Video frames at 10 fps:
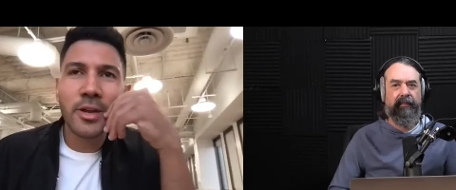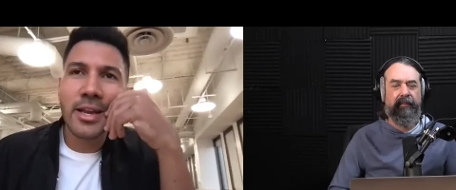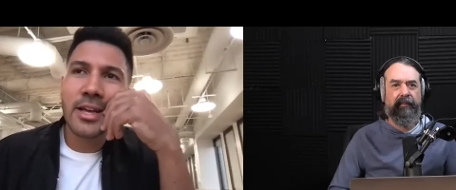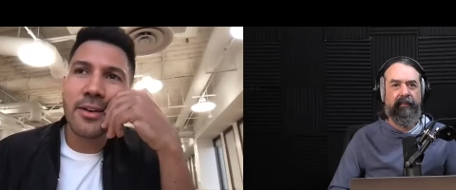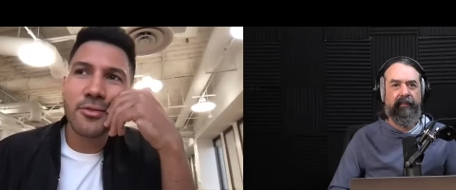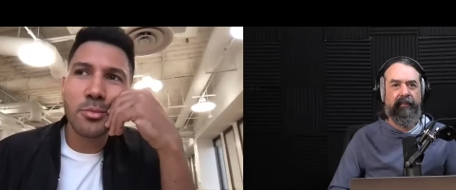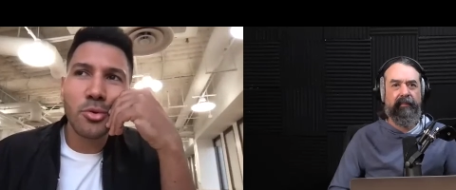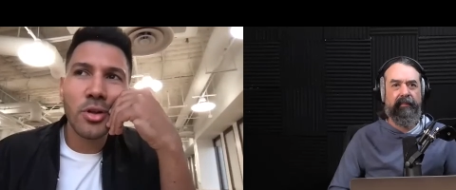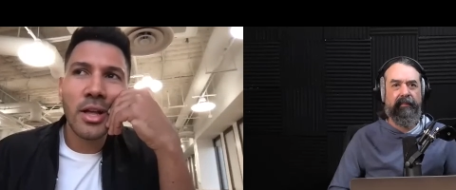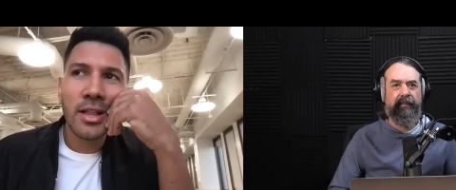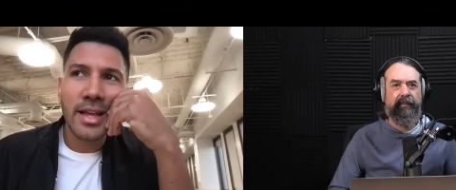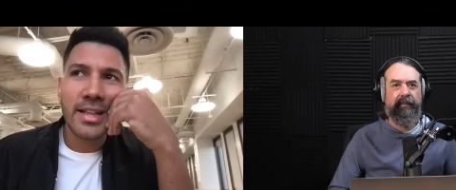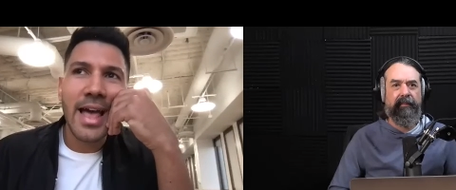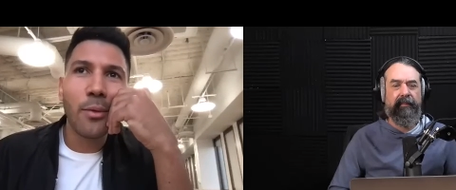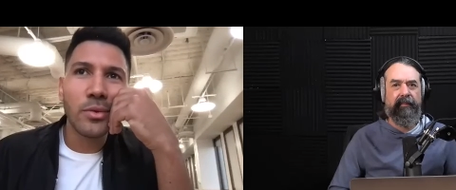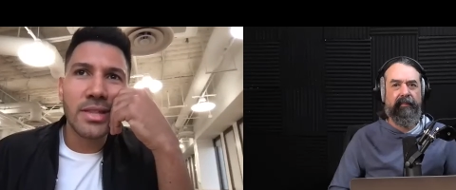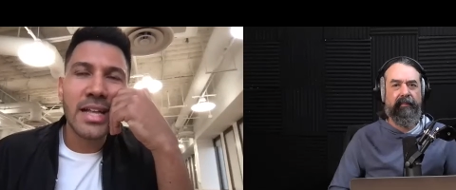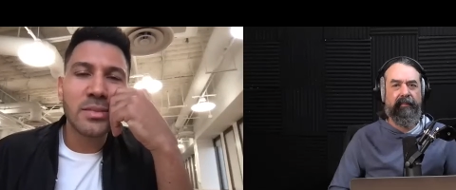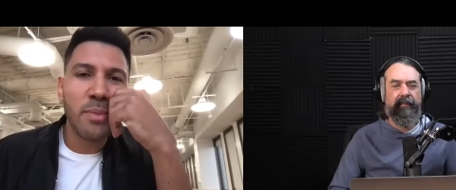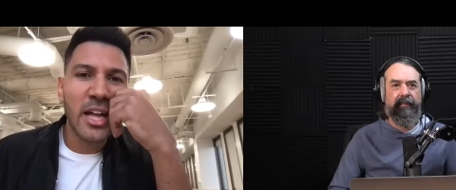Speaker 1: getting comfortable, like that would
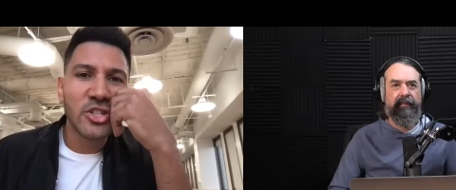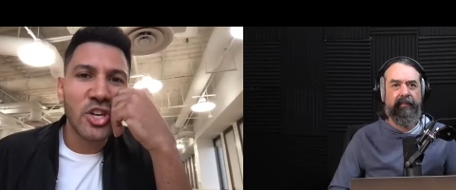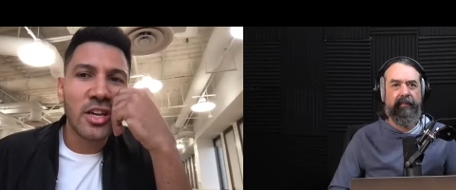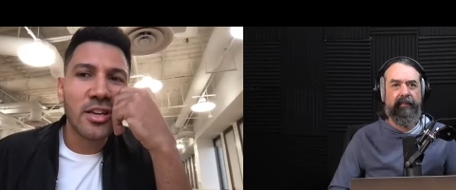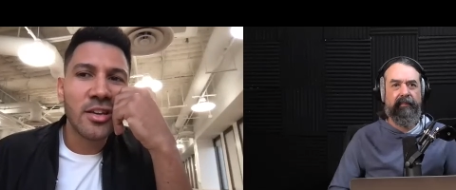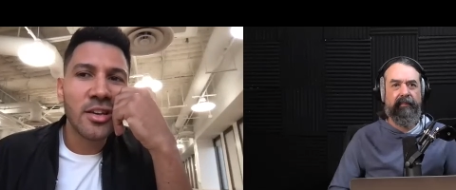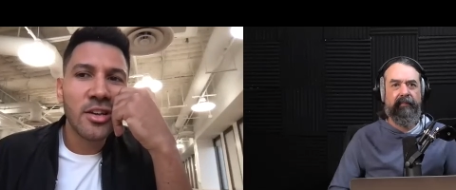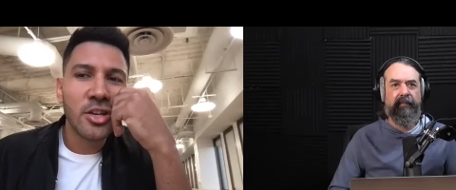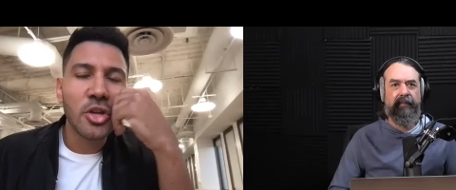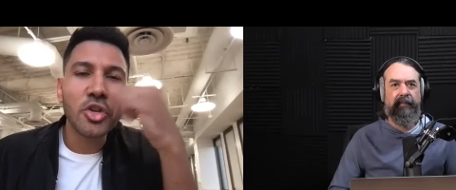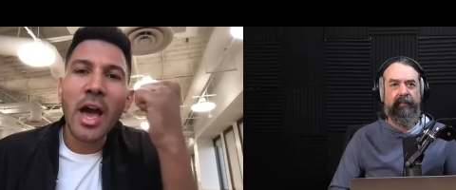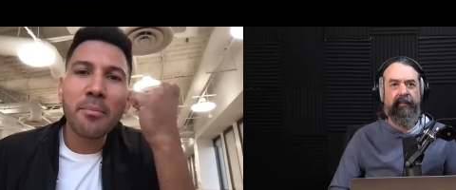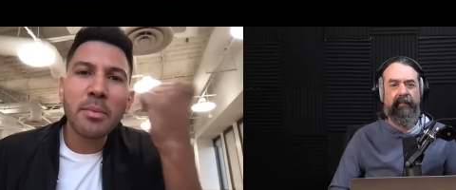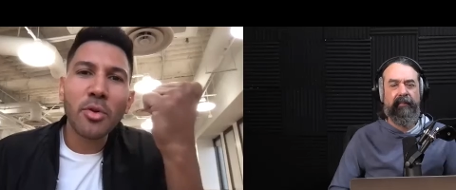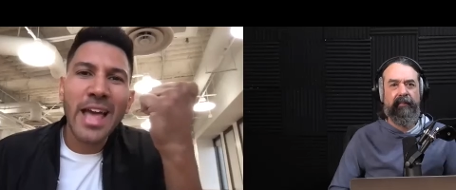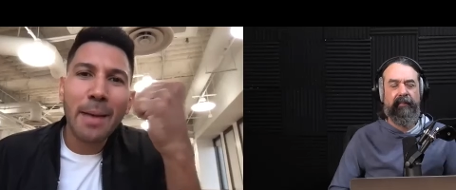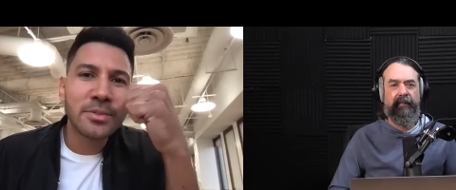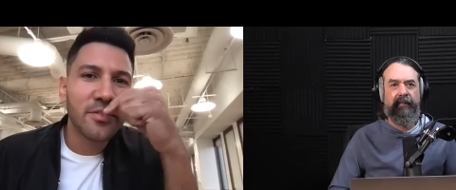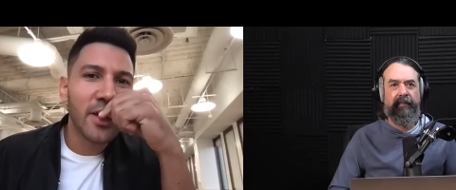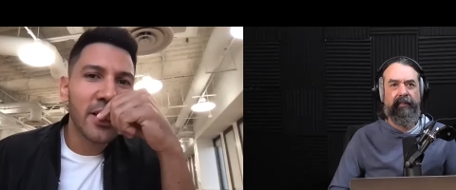that's magic. You, you have people
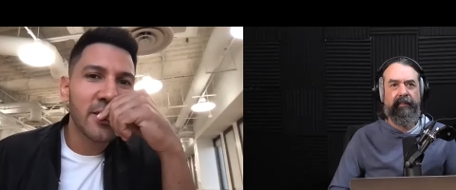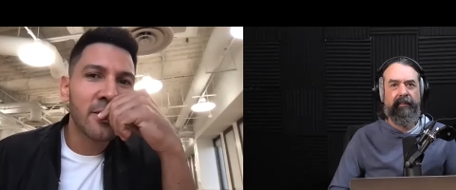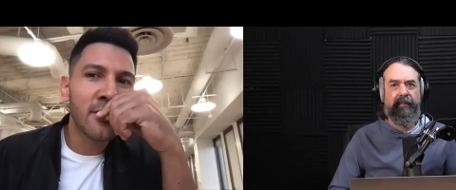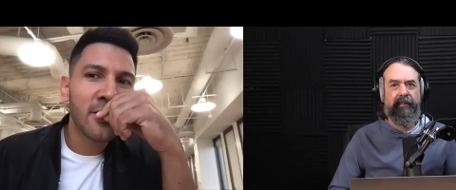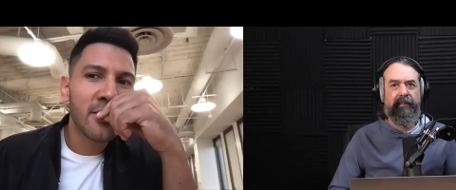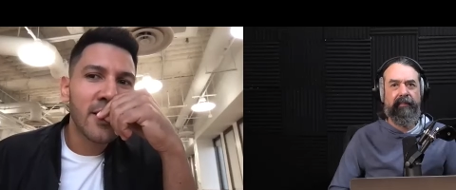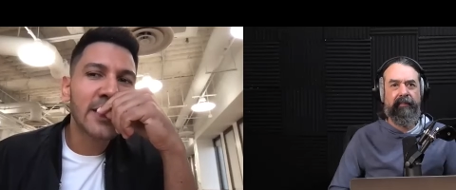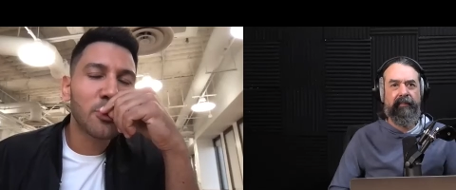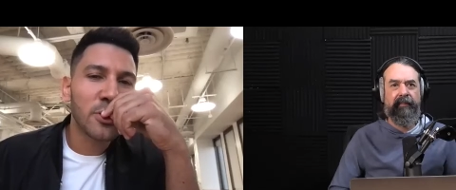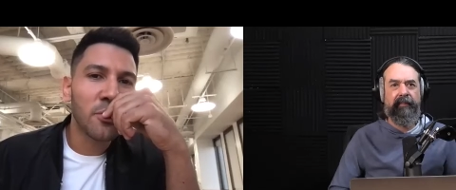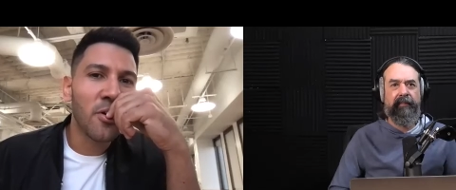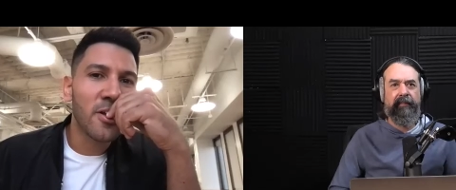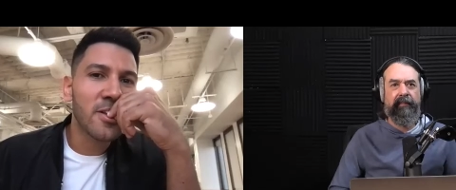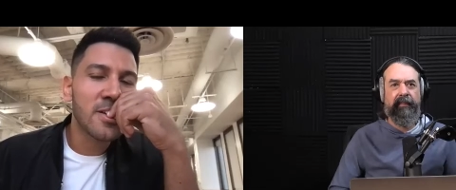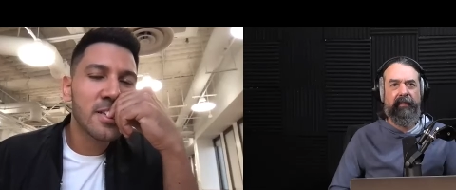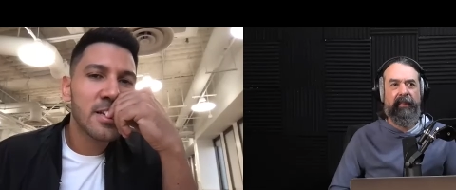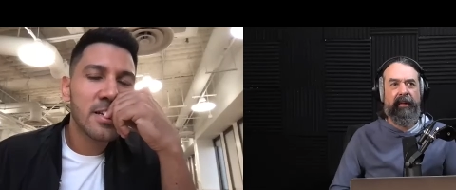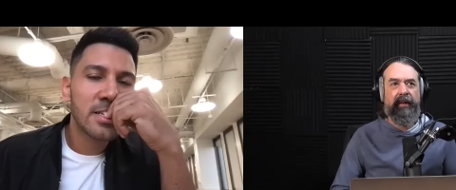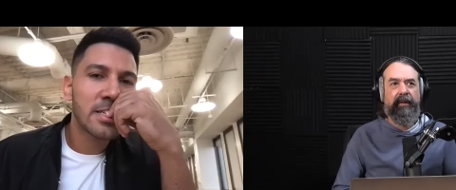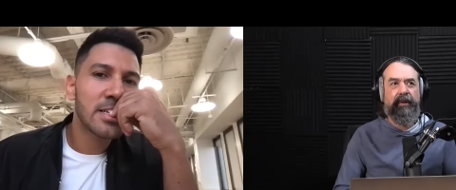captivated. That's what you want.
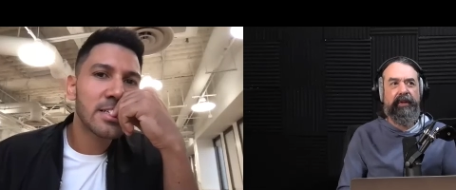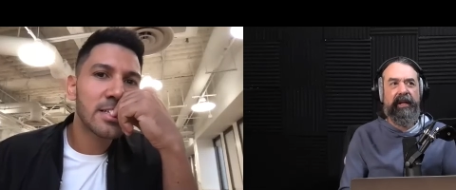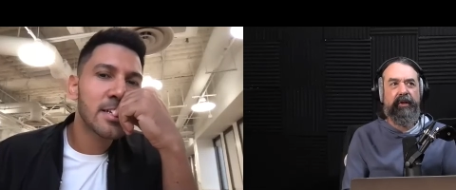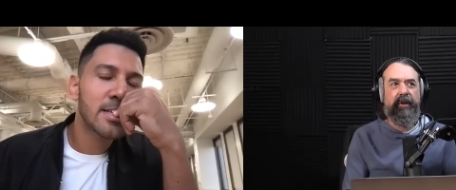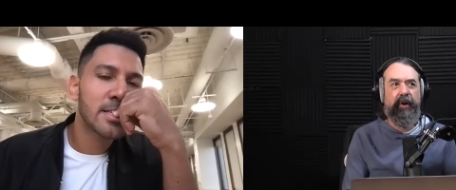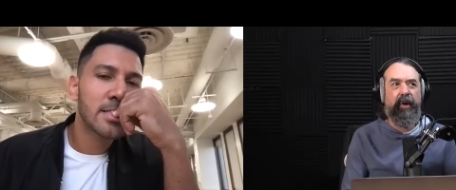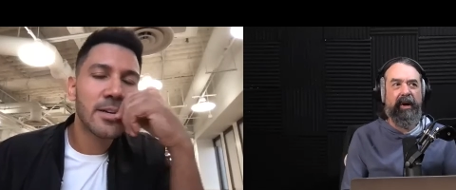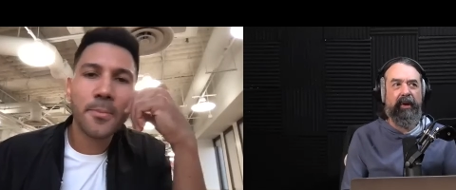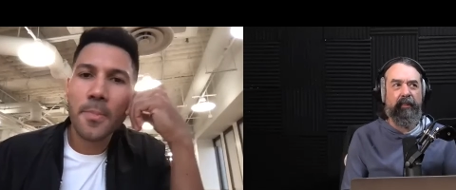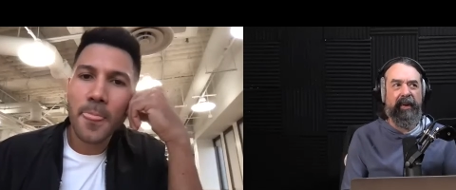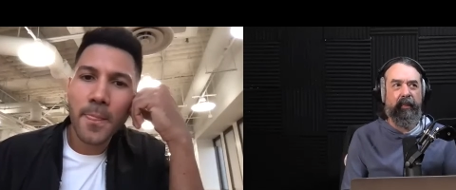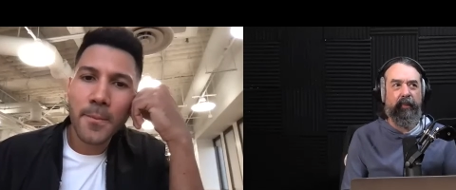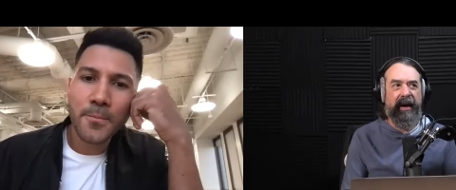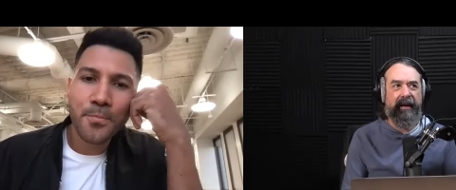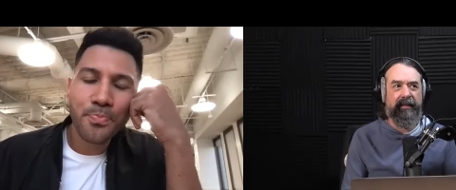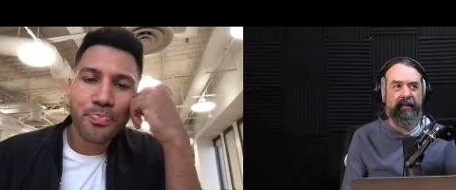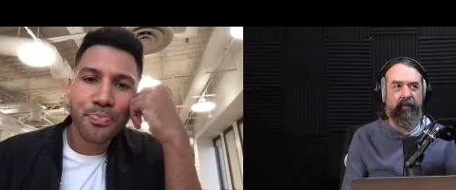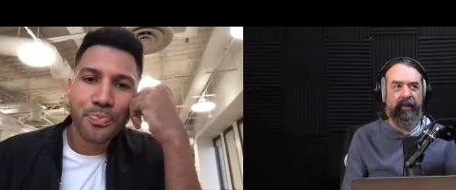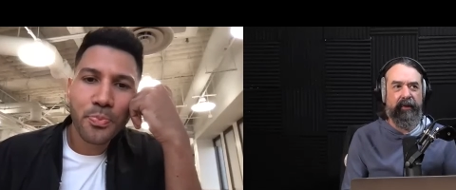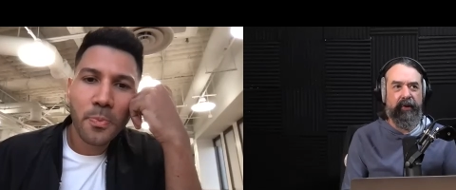
Speaker 2: So Jay, you talked earlier about those people practicing
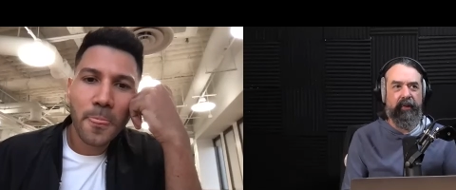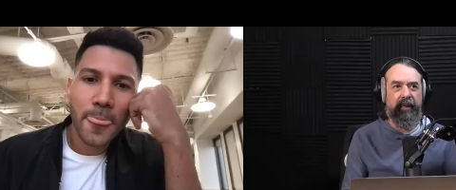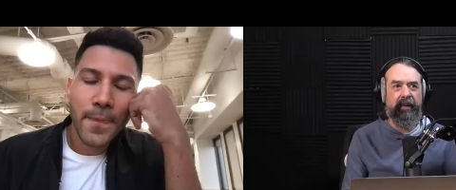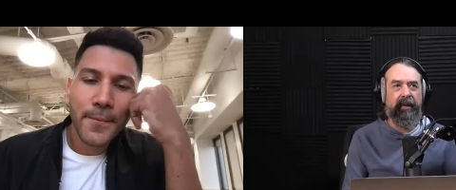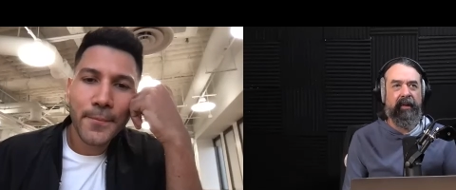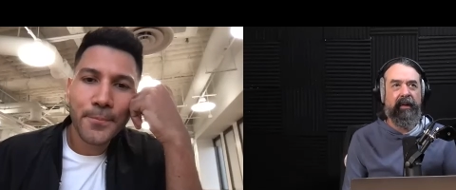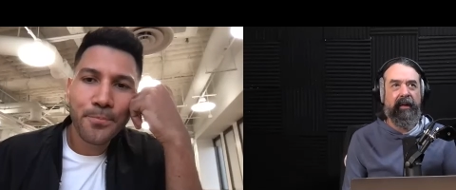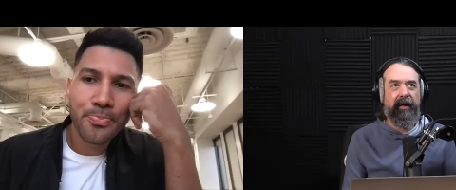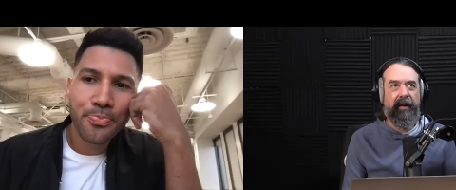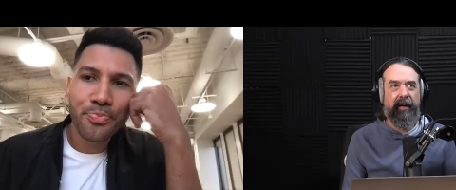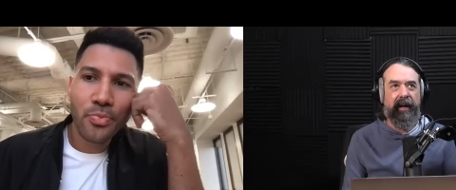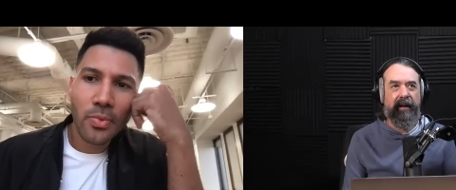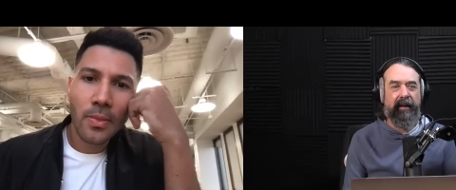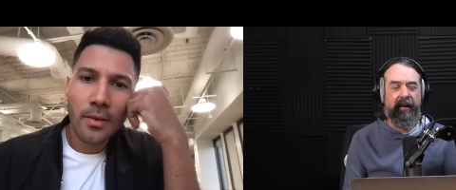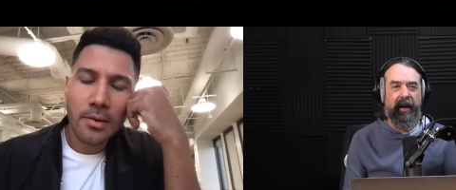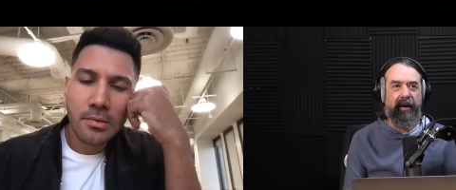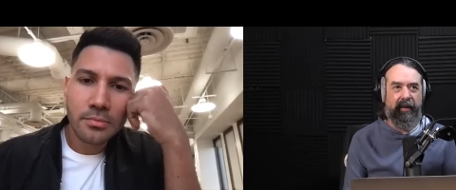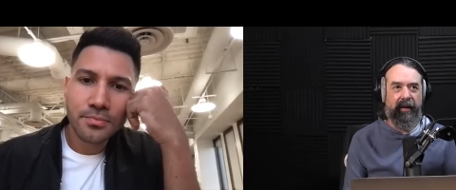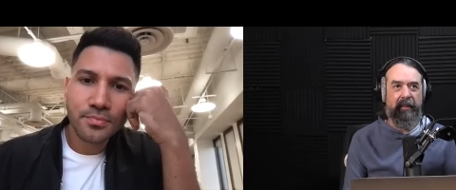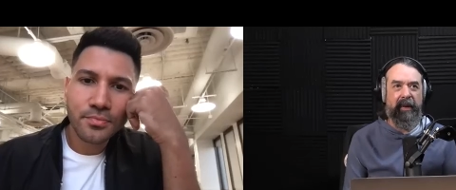what they're doing. Like
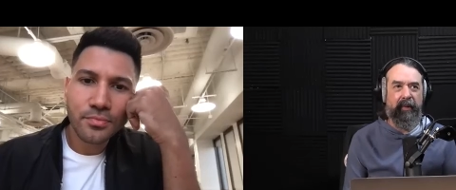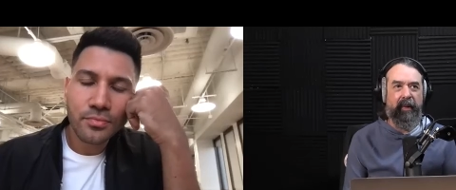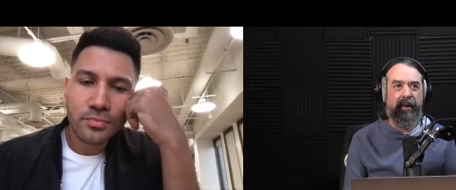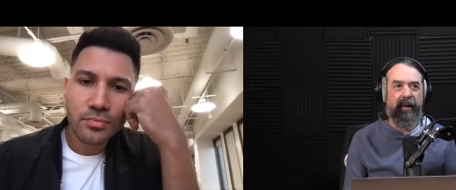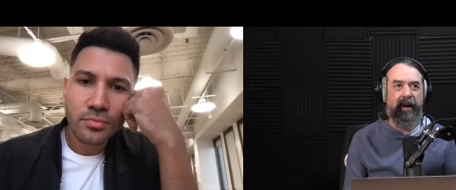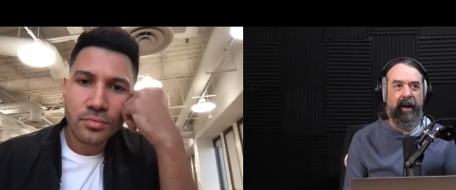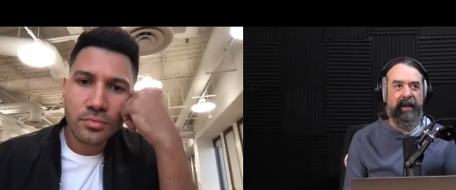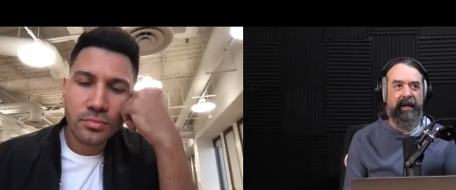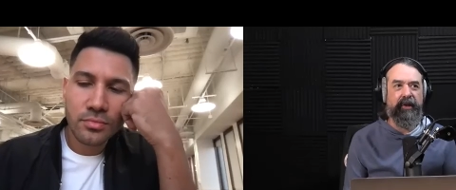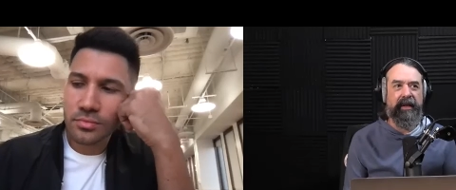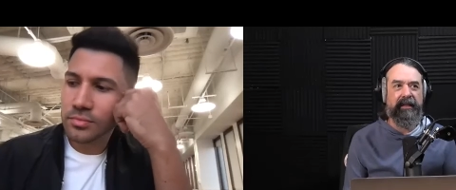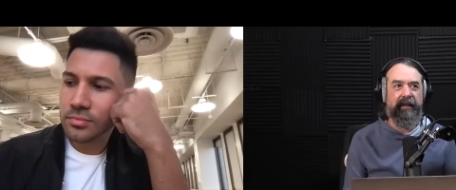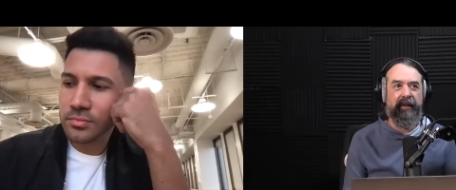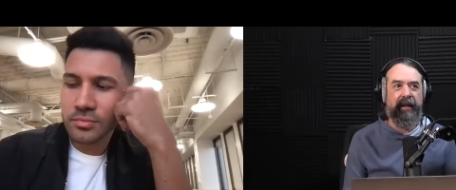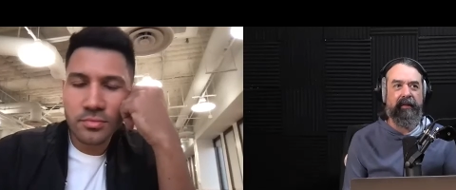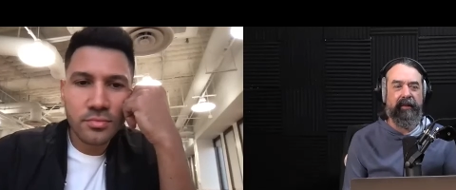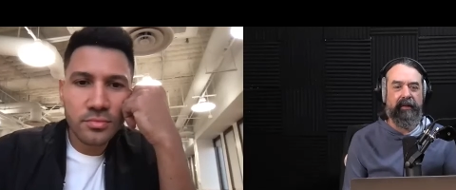now, I may be wrong, but I'm guessing you just didn't, you didn't